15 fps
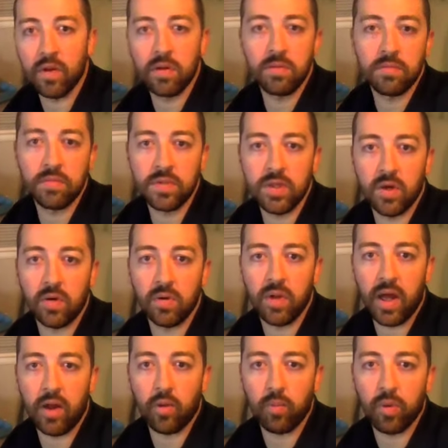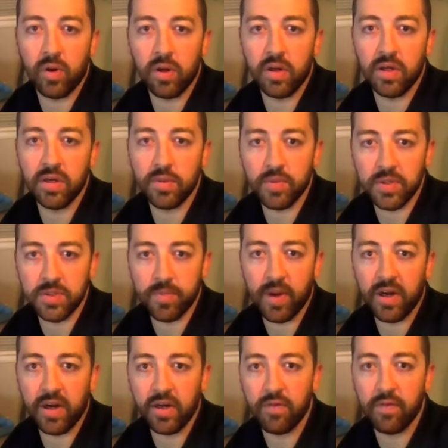So that'll put it into
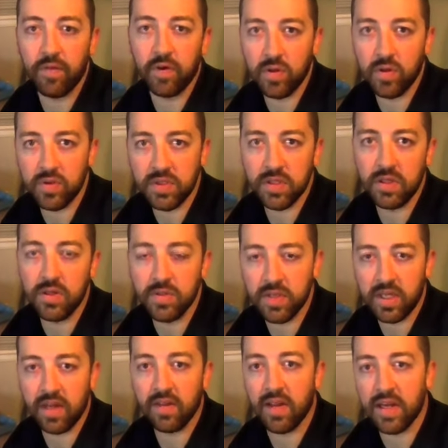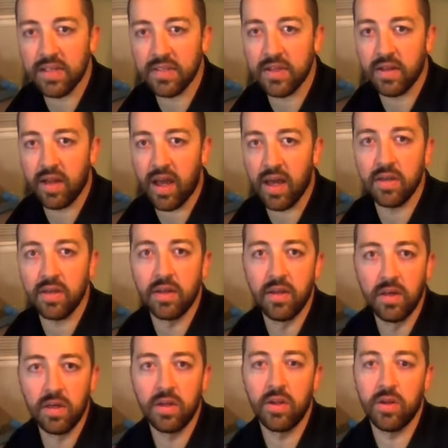perspective. If you're using it less than that,
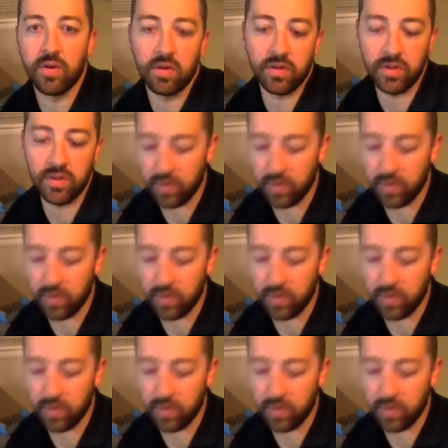you can do it